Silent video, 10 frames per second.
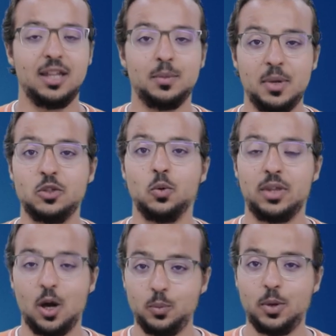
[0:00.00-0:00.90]
And based
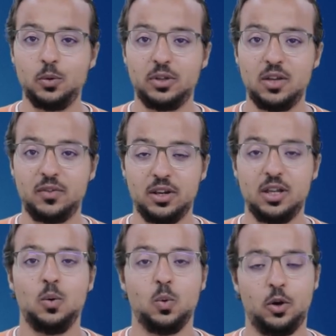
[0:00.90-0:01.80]
on the outbound
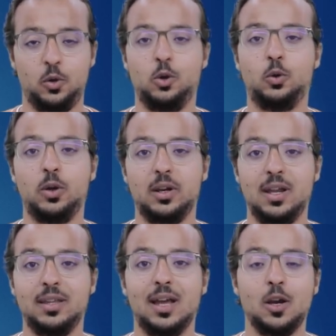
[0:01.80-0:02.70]
delivery, we are going to
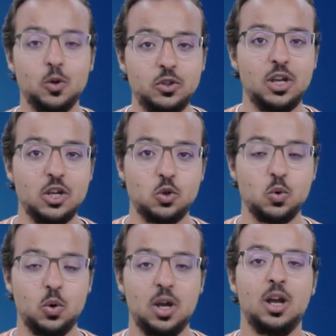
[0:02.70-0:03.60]
create a goods
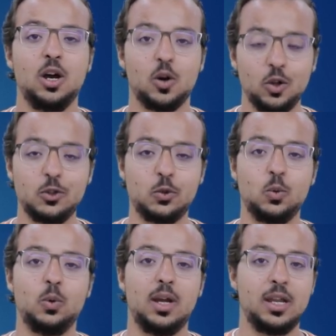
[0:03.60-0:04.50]
issue
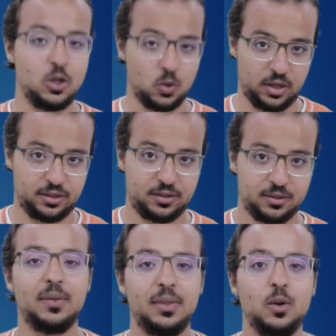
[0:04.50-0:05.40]
also in
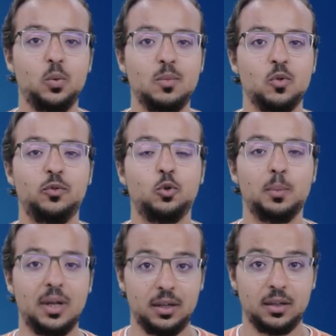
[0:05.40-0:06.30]
US. And then we move
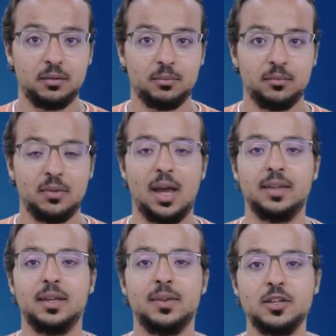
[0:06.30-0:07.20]
to billing.
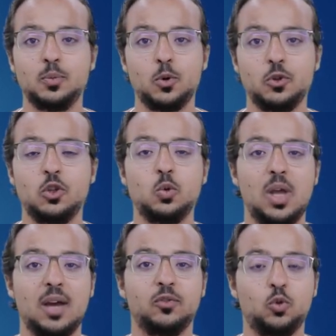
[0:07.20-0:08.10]
And in this process,
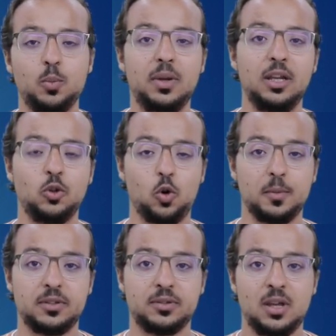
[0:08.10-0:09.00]
we have two billing
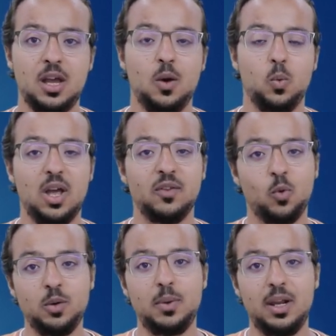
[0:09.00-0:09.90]
documents. We
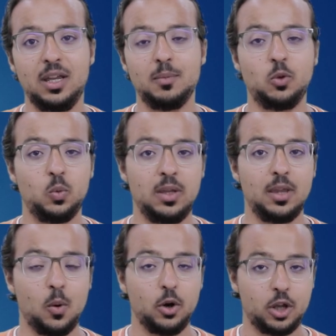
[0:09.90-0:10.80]
have one billing
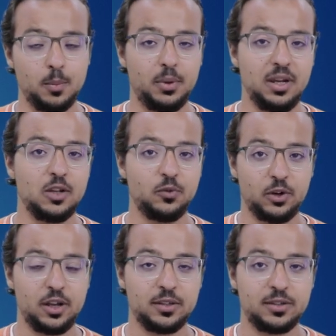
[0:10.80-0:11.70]
between our company in
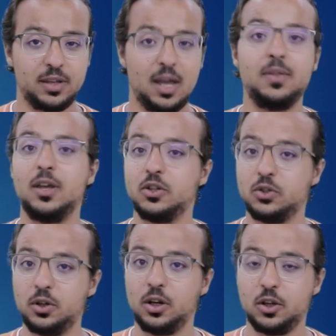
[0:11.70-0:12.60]
France and the
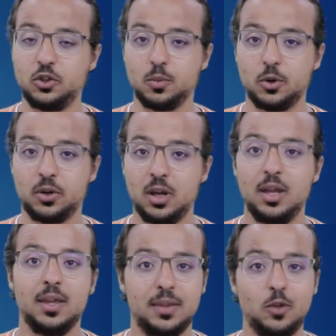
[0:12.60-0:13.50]
external customer
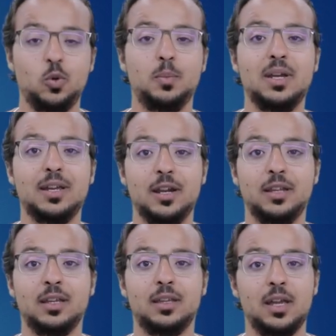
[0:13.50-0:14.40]
that will be
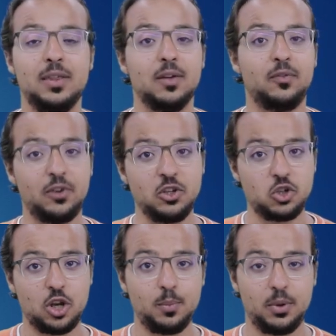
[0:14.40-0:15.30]
created in the
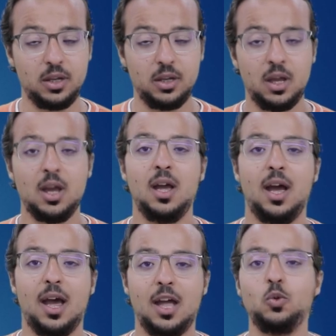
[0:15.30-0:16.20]
French company.
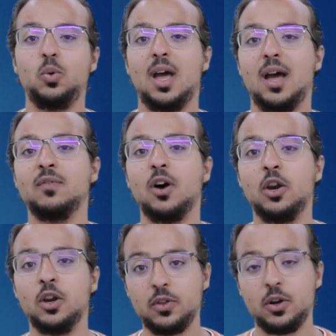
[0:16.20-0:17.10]
And we have
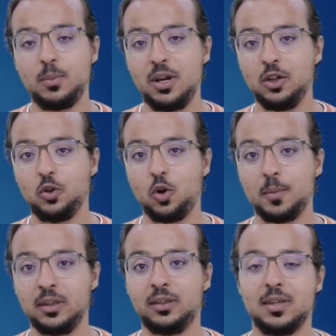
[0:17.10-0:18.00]
another billing
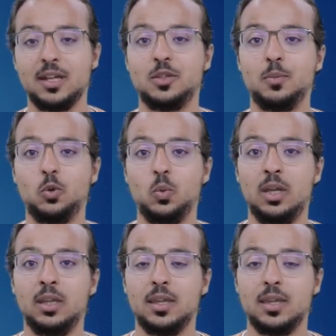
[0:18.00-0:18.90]
document that's
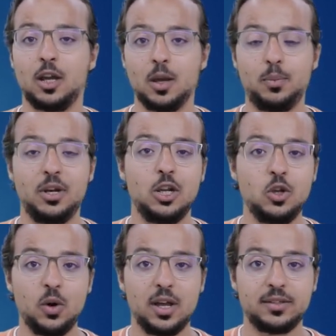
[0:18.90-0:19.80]
between the company
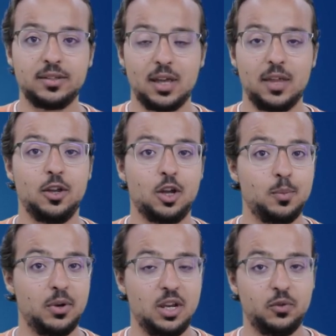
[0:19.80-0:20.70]
in US and the
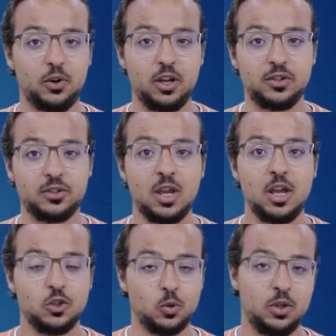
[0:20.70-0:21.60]
company in France.
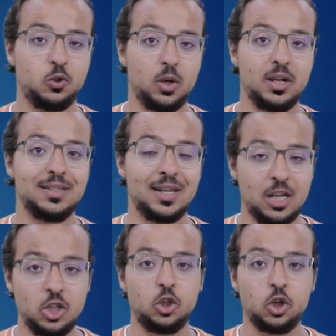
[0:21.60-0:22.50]
So this one is
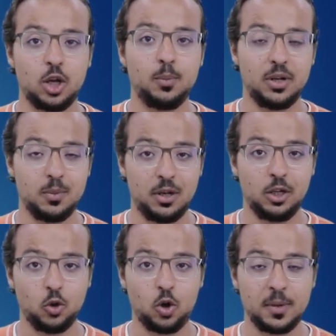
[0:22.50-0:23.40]
an intercompany
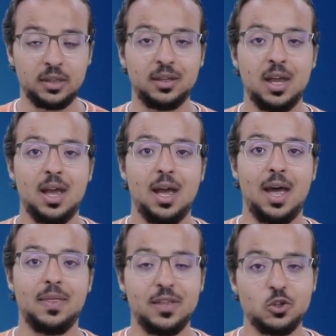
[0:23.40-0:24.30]
billing document.
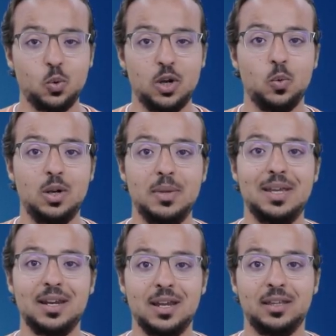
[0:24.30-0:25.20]
And this one will
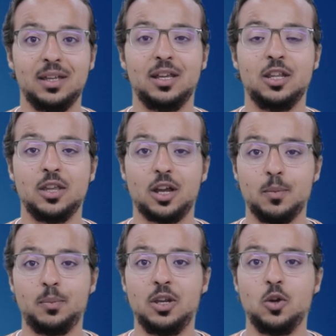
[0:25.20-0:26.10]
be created in the
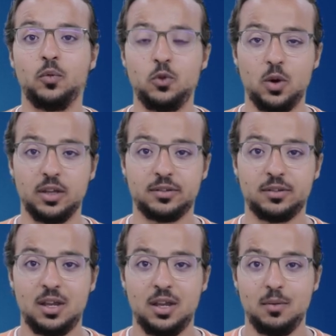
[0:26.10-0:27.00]
company of
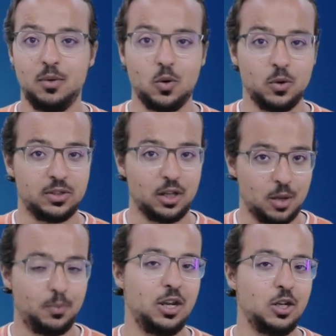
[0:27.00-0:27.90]
US because the
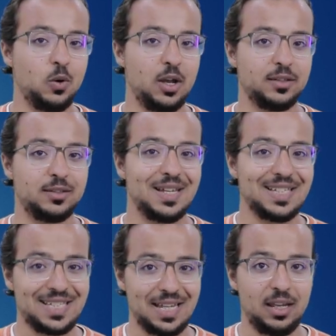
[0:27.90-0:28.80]
company in US
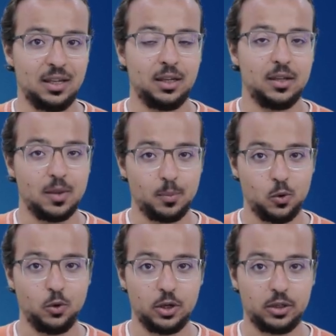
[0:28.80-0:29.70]
is selling the
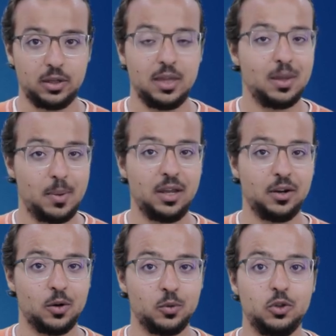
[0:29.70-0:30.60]
product in the
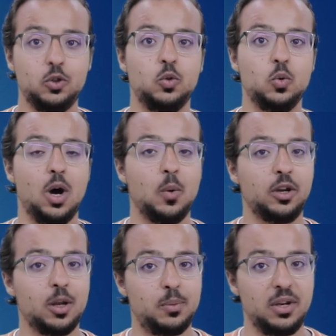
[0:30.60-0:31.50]
background to
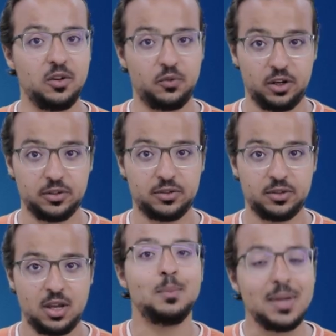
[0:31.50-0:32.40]
our company in
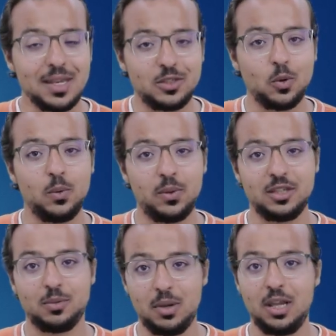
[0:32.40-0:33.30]
France. Based on
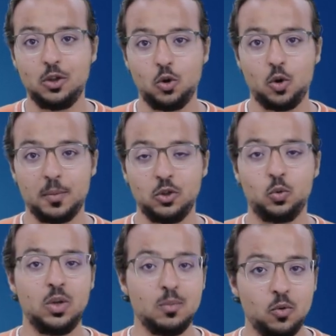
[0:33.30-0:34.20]
this billing
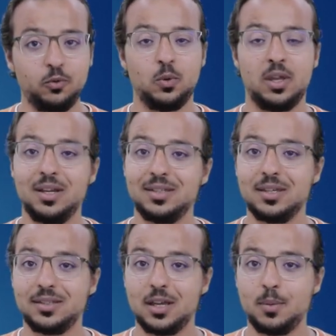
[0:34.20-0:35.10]
document, we move to the
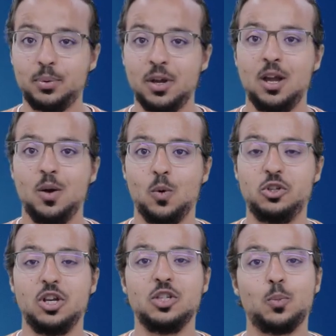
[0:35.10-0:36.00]
next step,
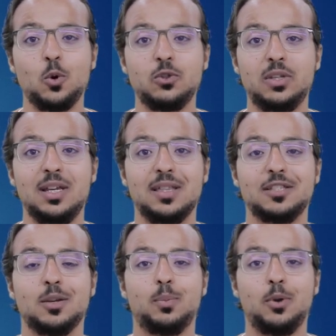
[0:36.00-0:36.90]
which is posting
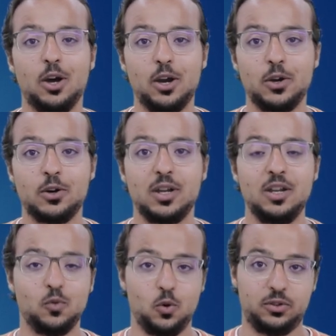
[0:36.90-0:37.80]
the supplier
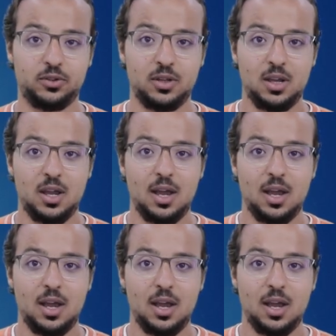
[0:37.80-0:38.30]
invoice.